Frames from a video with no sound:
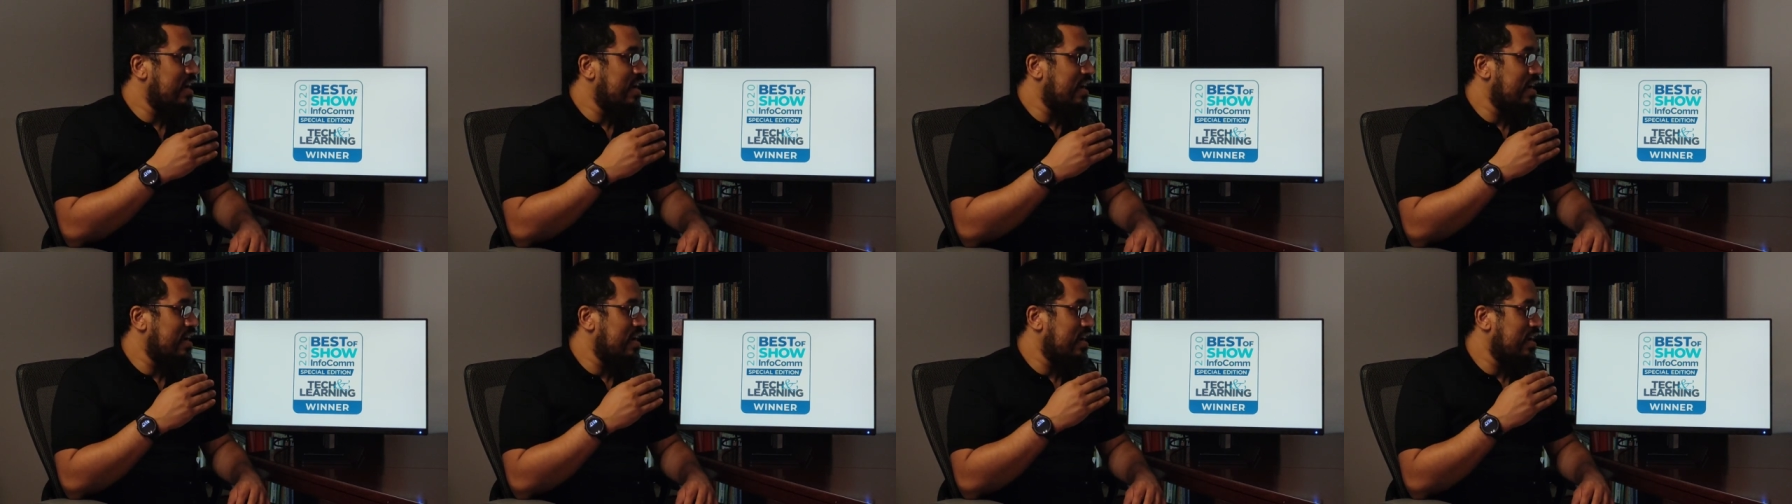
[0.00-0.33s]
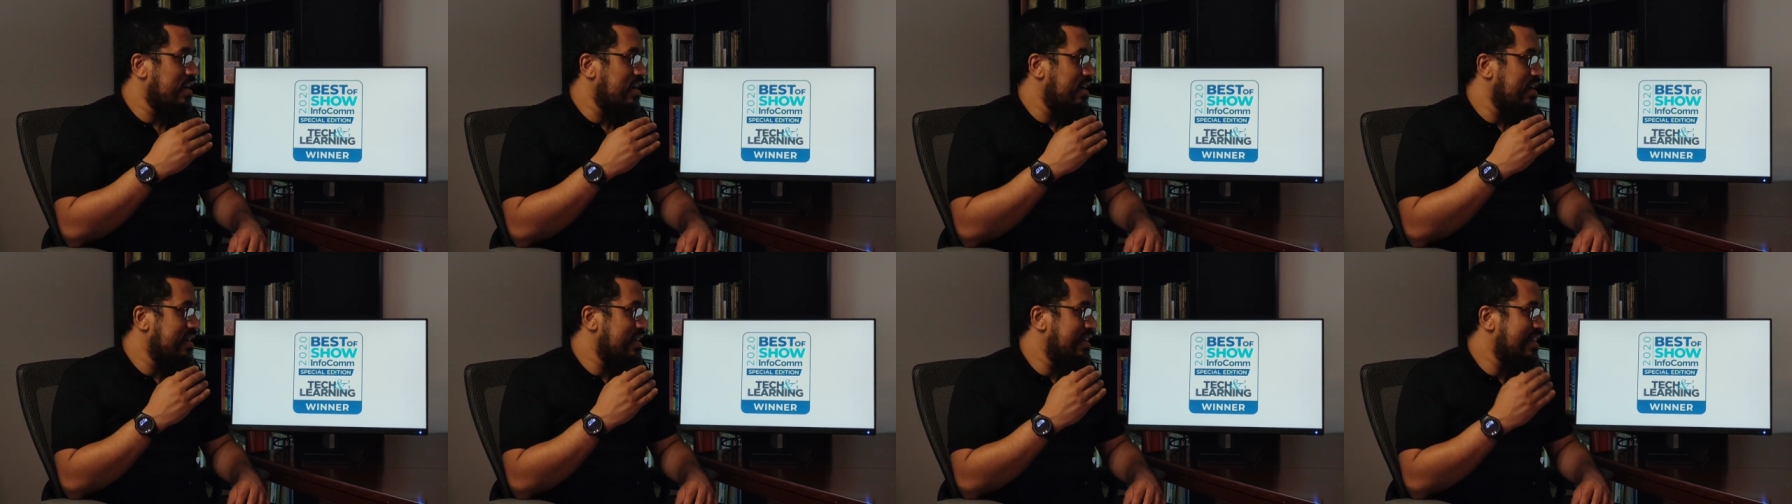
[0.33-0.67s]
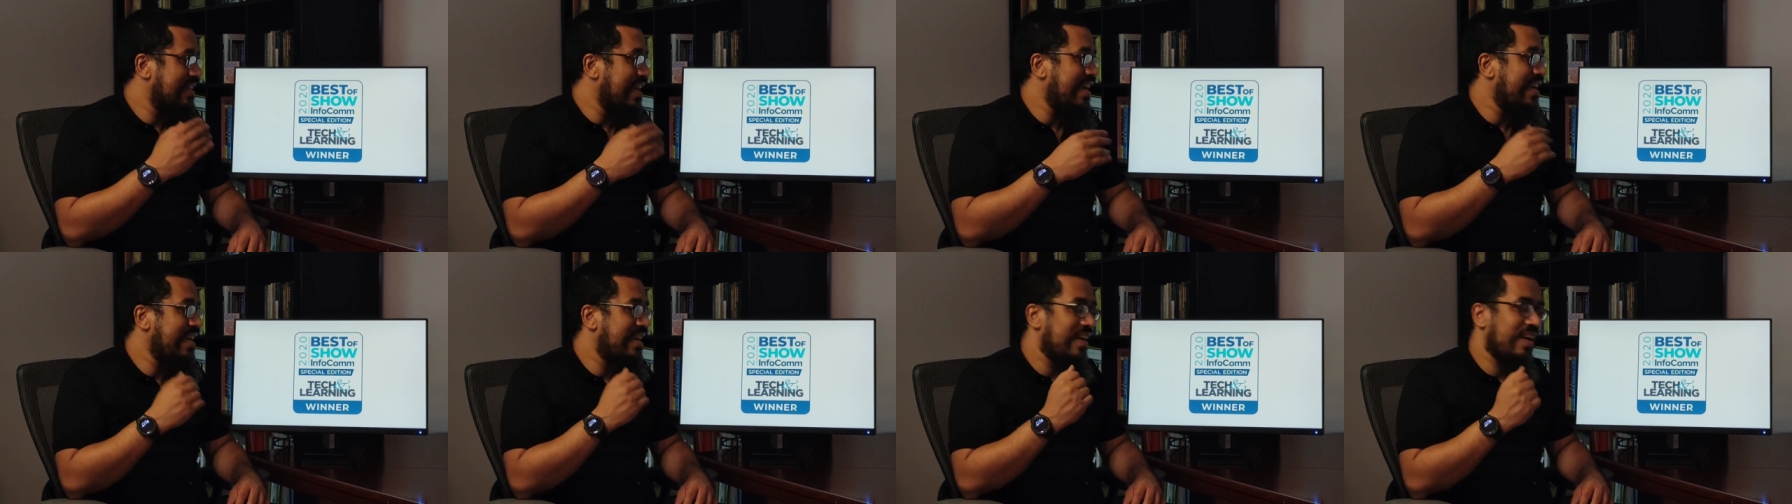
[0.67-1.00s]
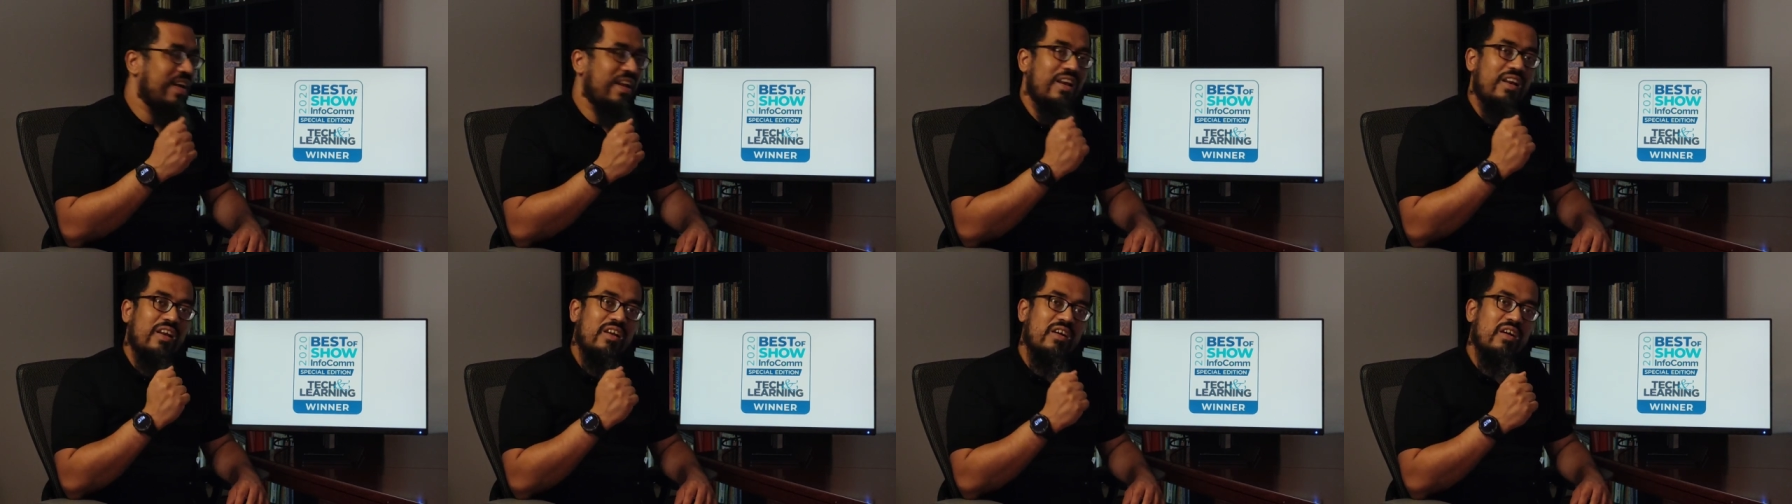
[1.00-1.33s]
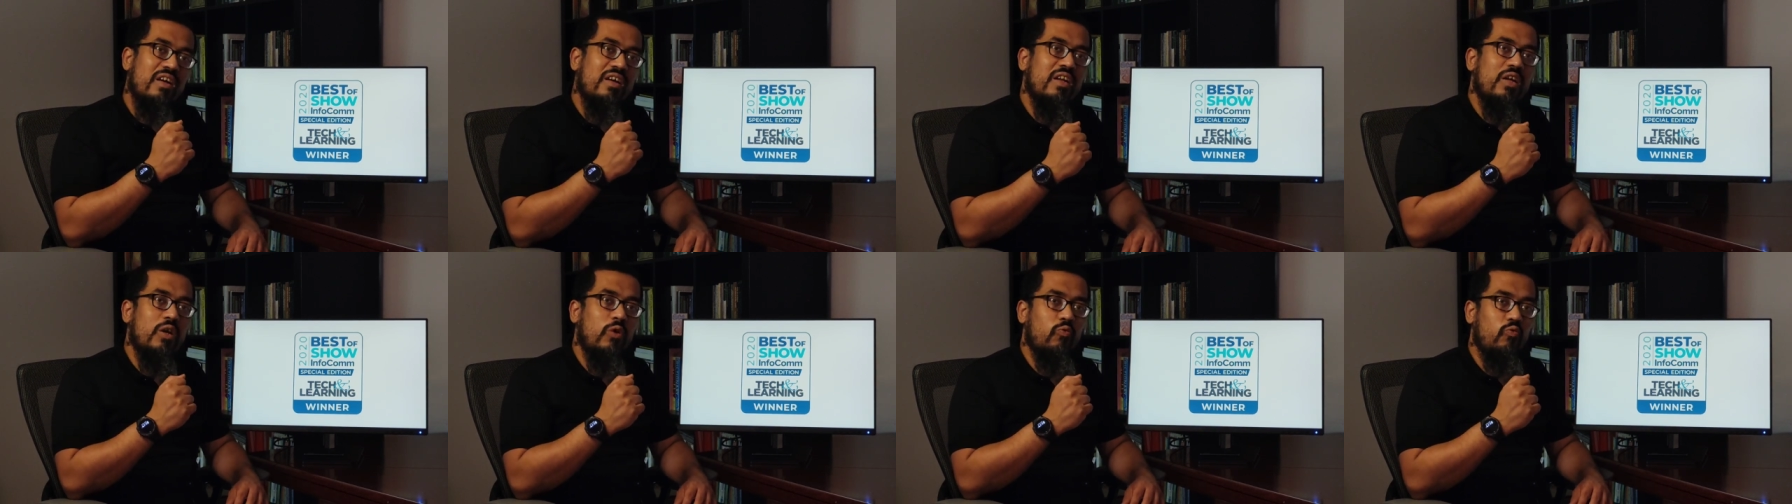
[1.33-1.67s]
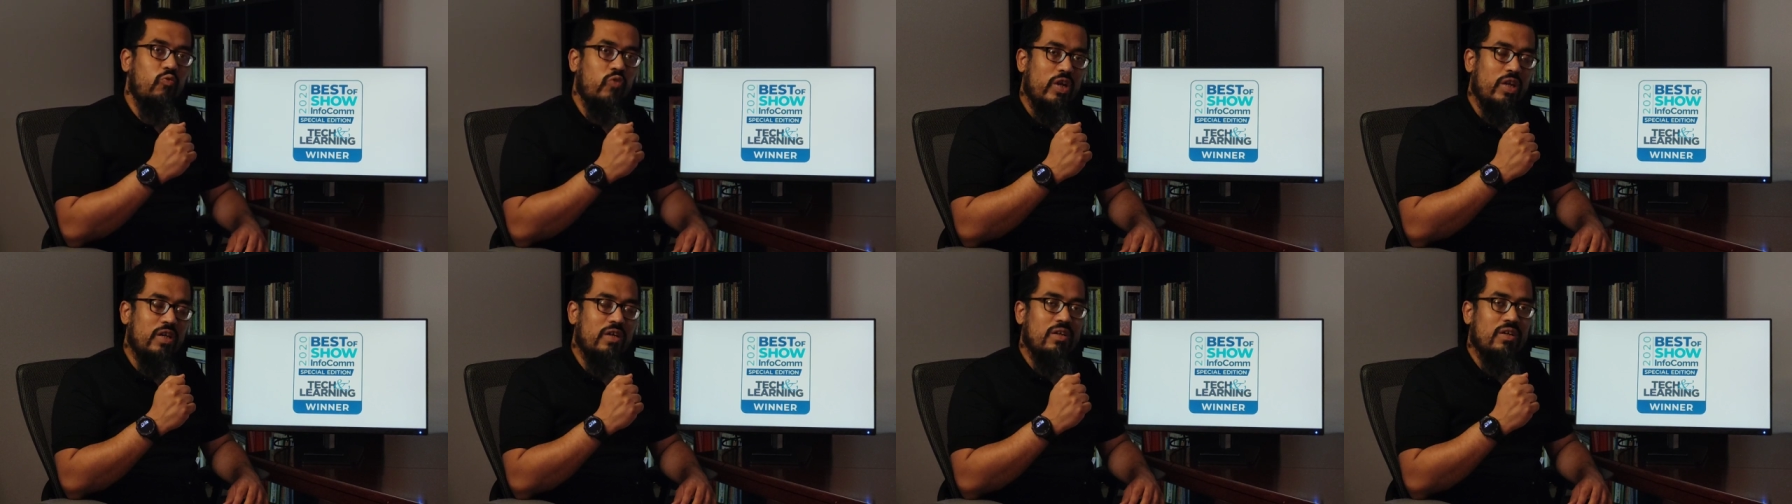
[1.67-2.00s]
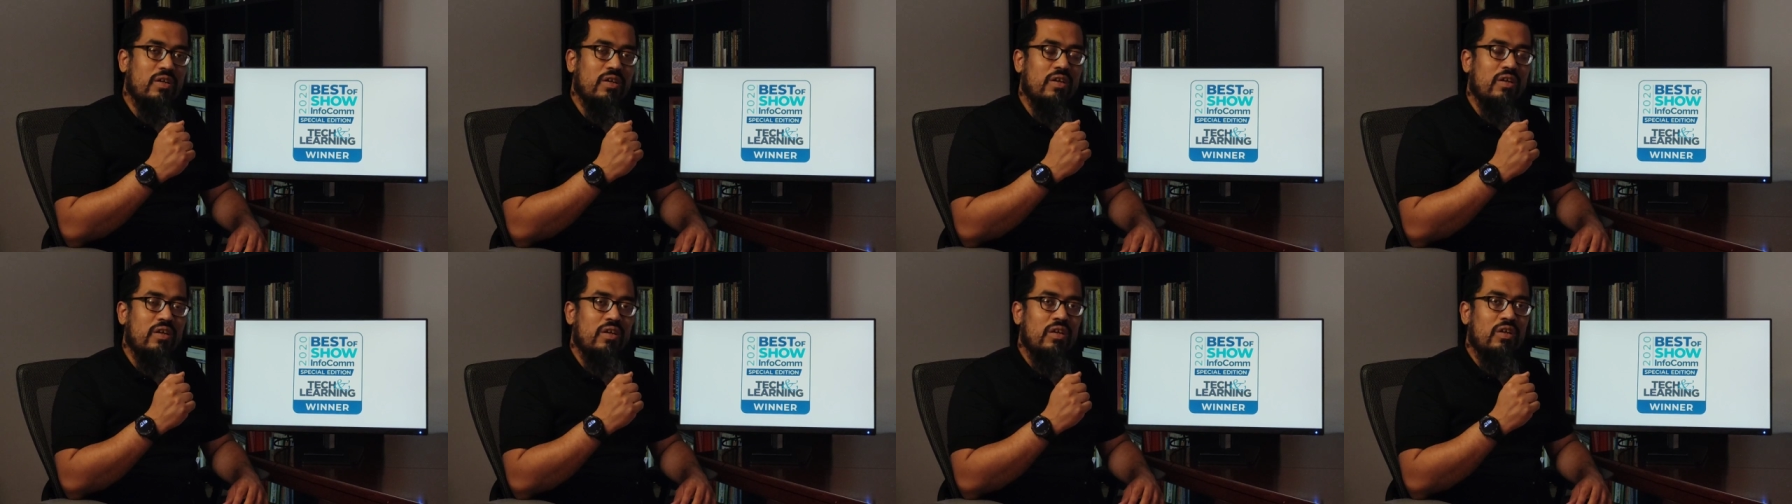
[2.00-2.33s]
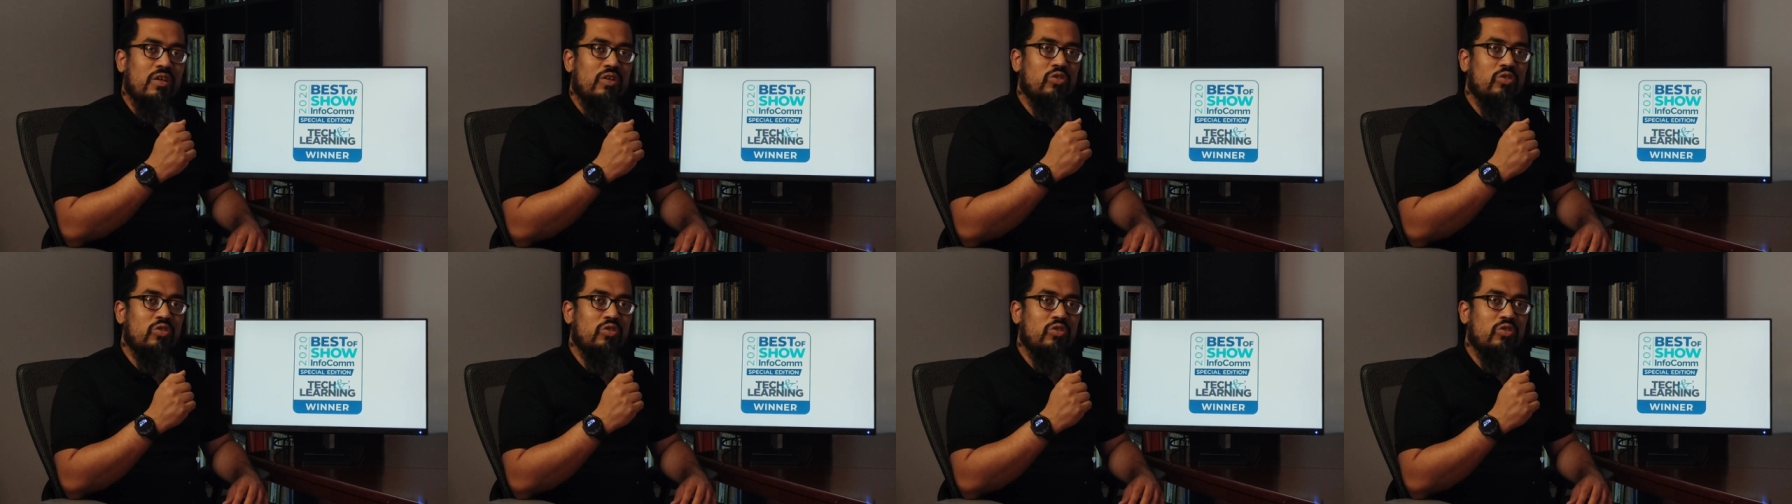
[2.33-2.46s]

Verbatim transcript: are a tech and learning winner.